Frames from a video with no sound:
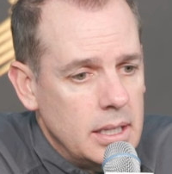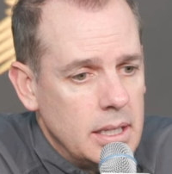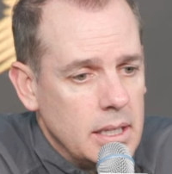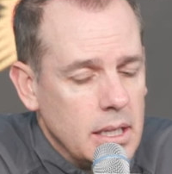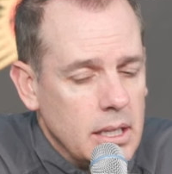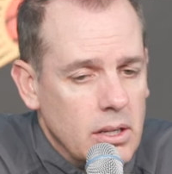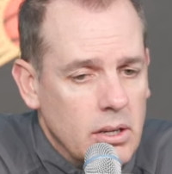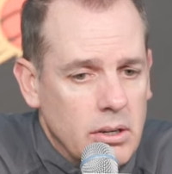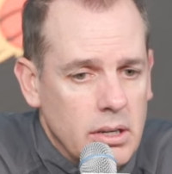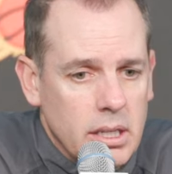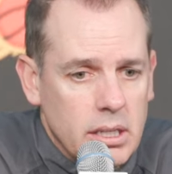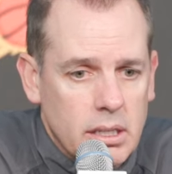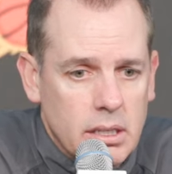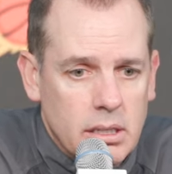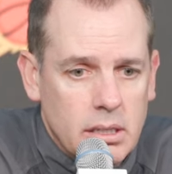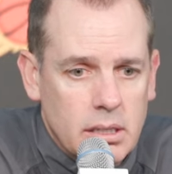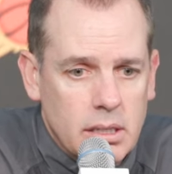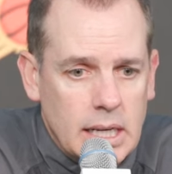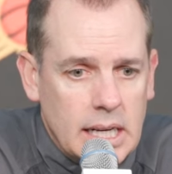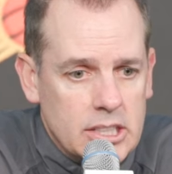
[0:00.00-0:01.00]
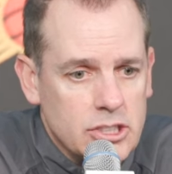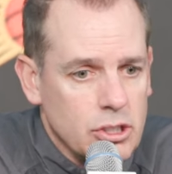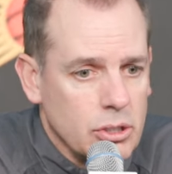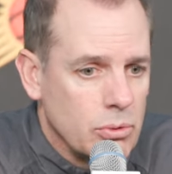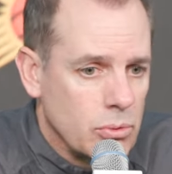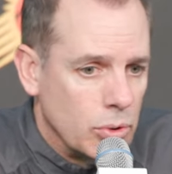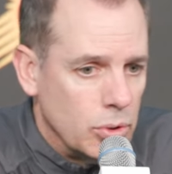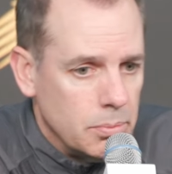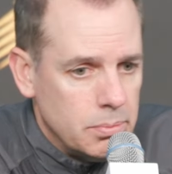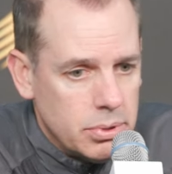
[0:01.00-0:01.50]
You know, and as a
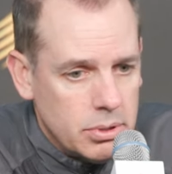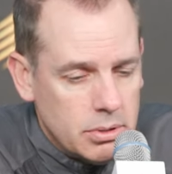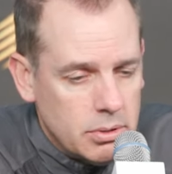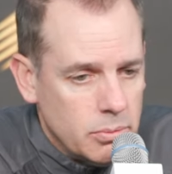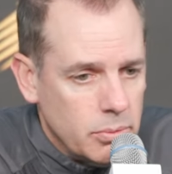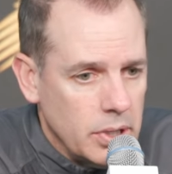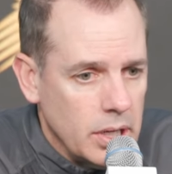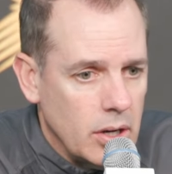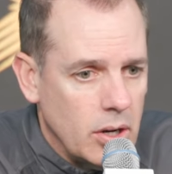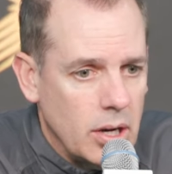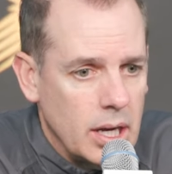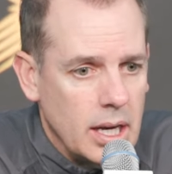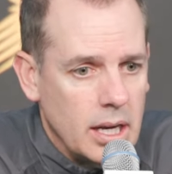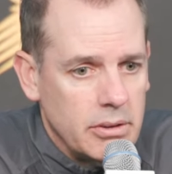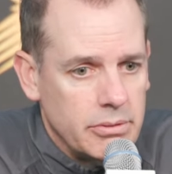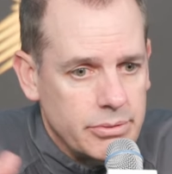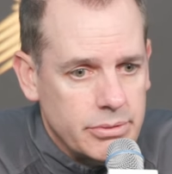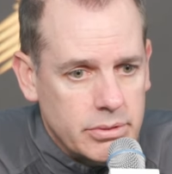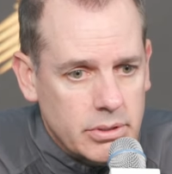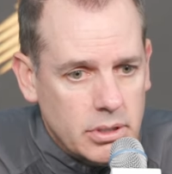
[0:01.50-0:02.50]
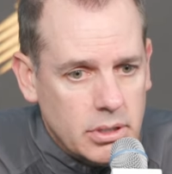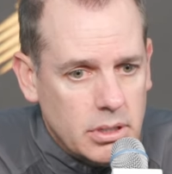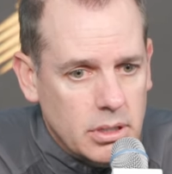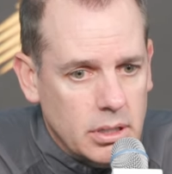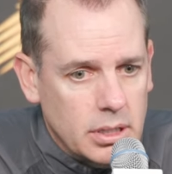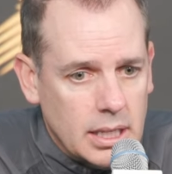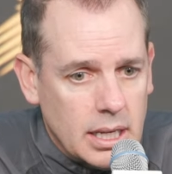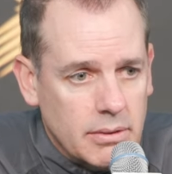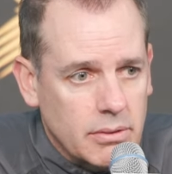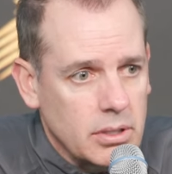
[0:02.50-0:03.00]
group, we all have
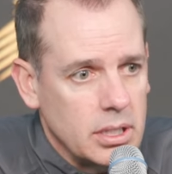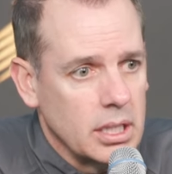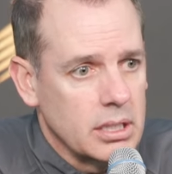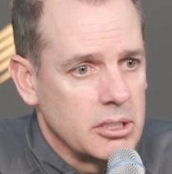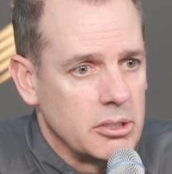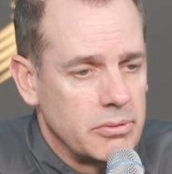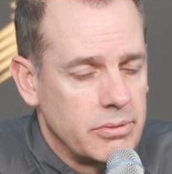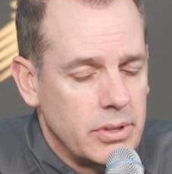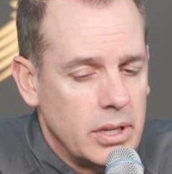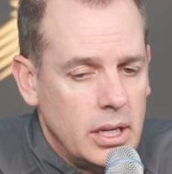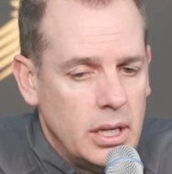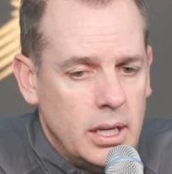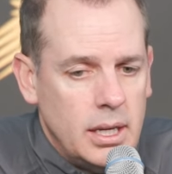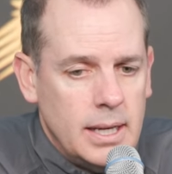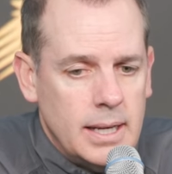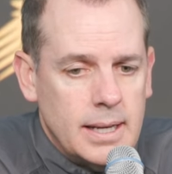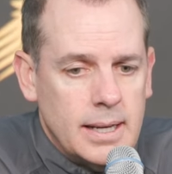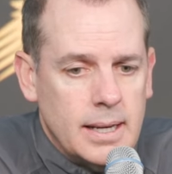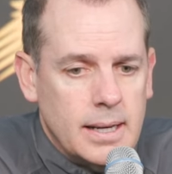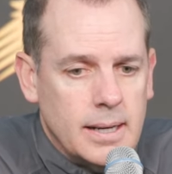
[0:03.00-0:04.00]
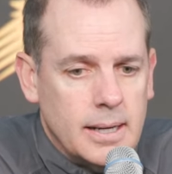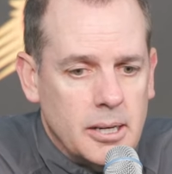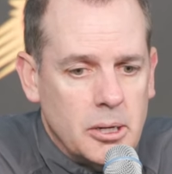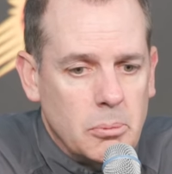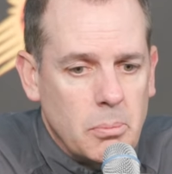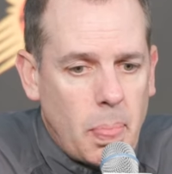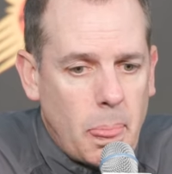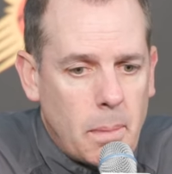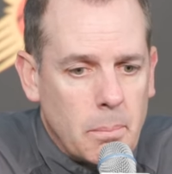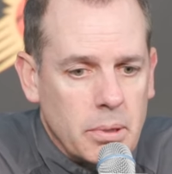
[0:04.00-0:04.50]
a lot of collective
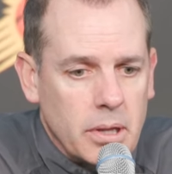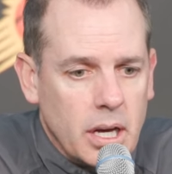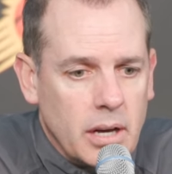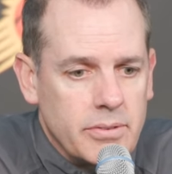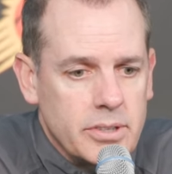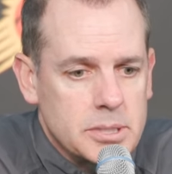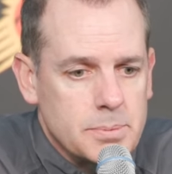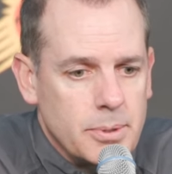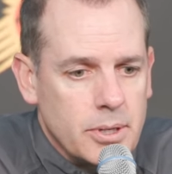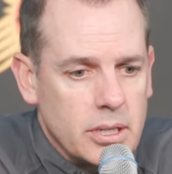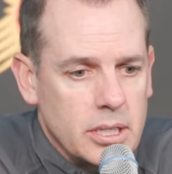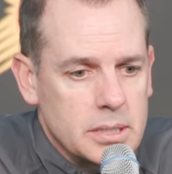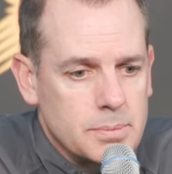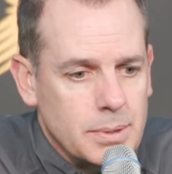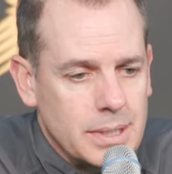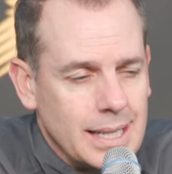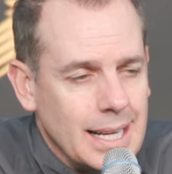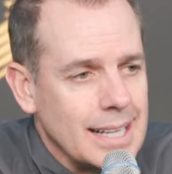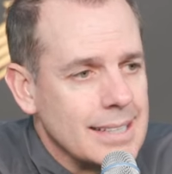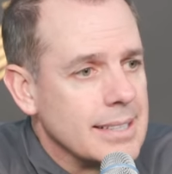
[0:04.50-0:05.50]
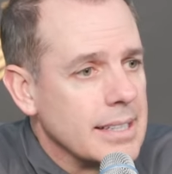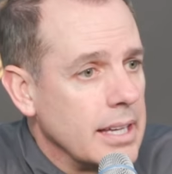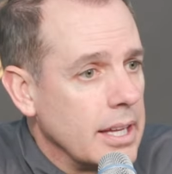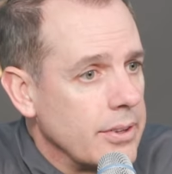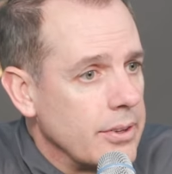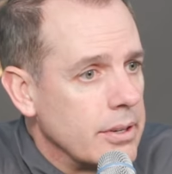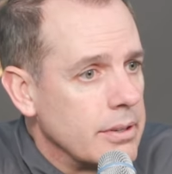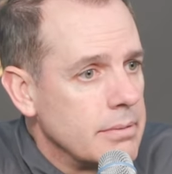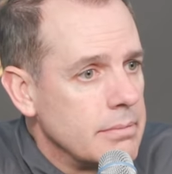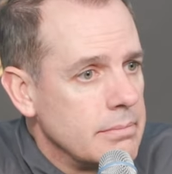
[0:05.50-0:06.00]
playoff experience, but not
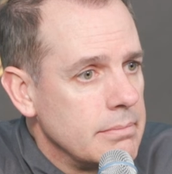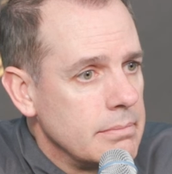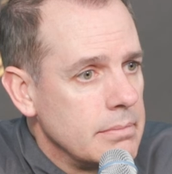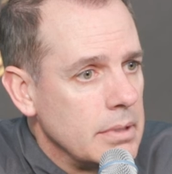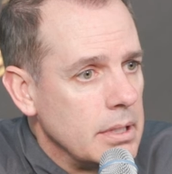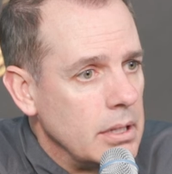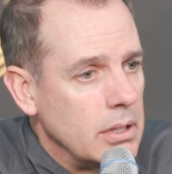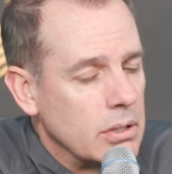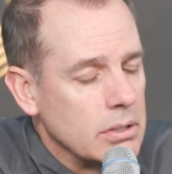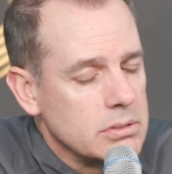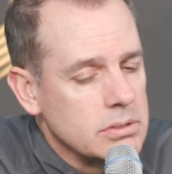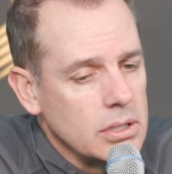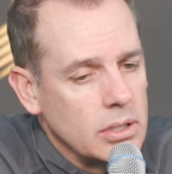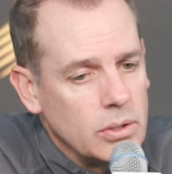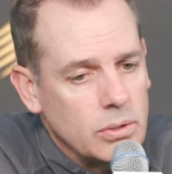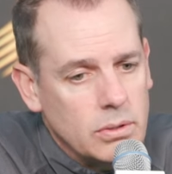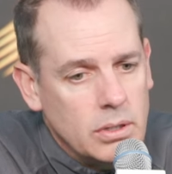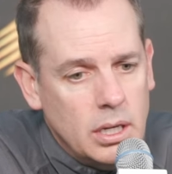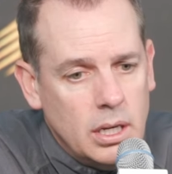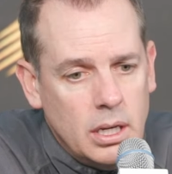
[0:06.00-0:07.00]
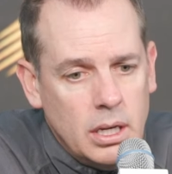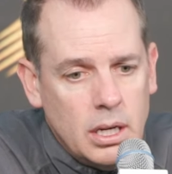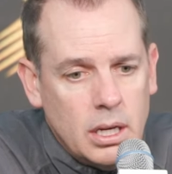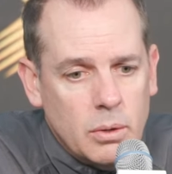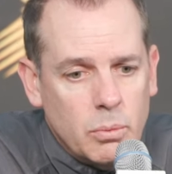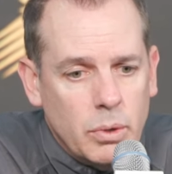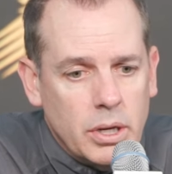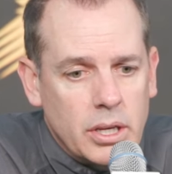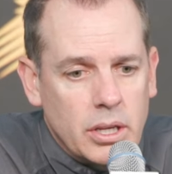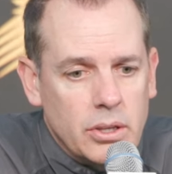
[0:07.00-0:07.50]
together. You know, so
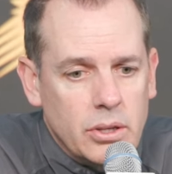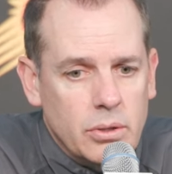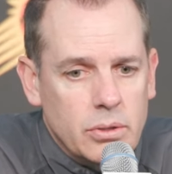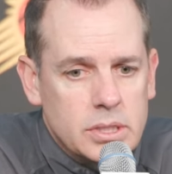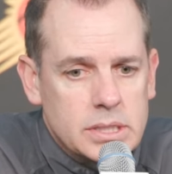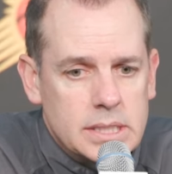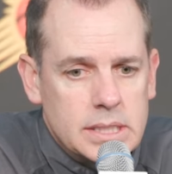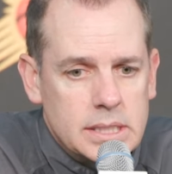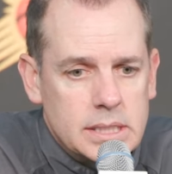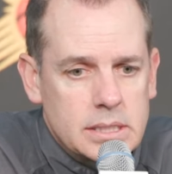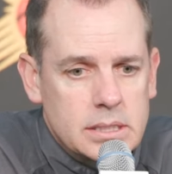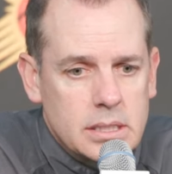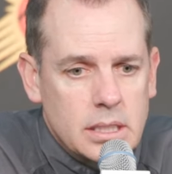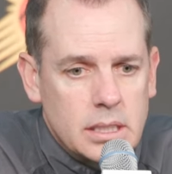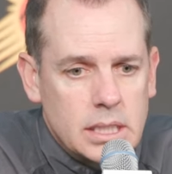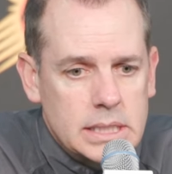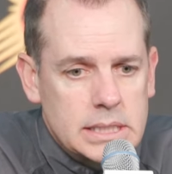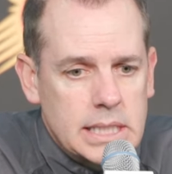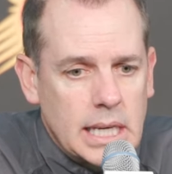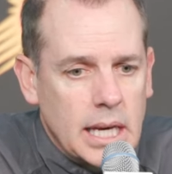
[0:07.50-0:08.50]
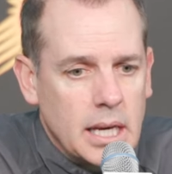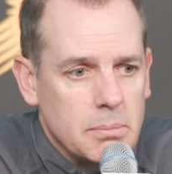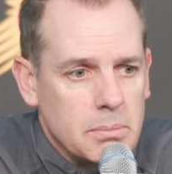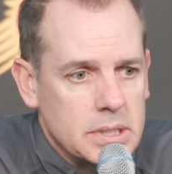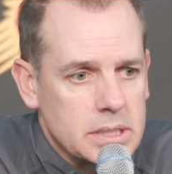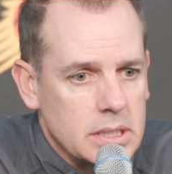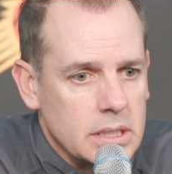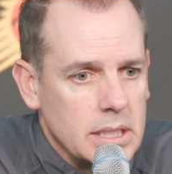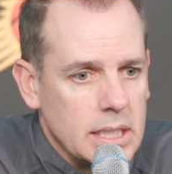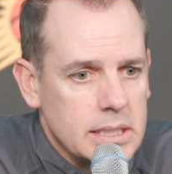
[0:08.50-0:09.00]
we can use this game
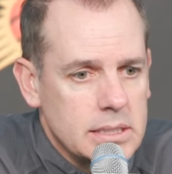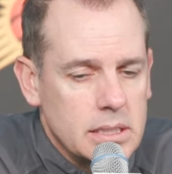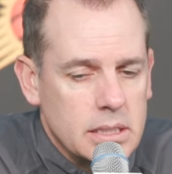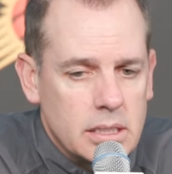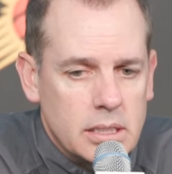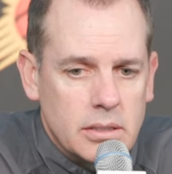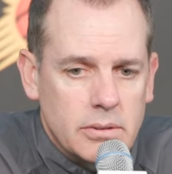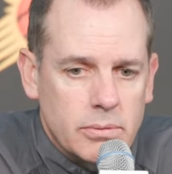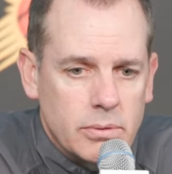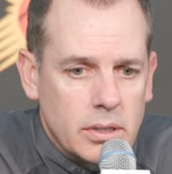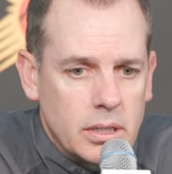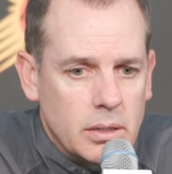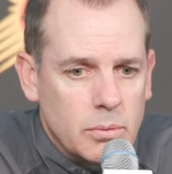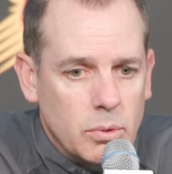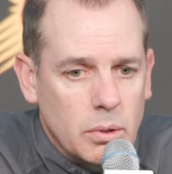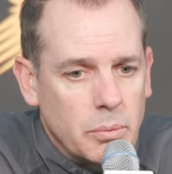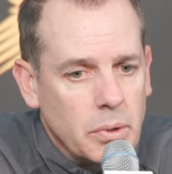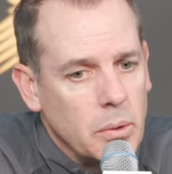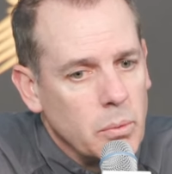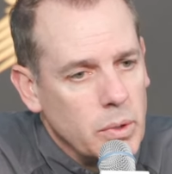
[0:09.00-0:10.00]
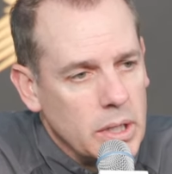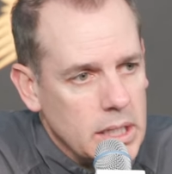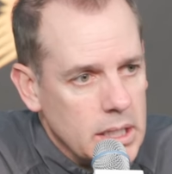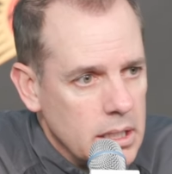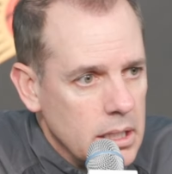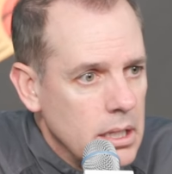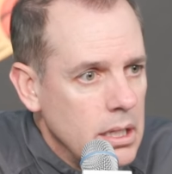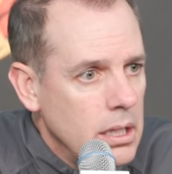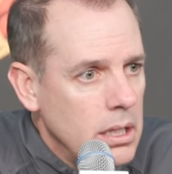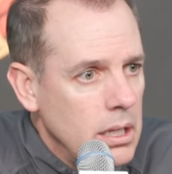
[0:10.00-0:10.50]
as a lesson of when we
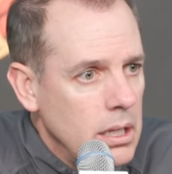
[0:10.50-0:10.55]
win.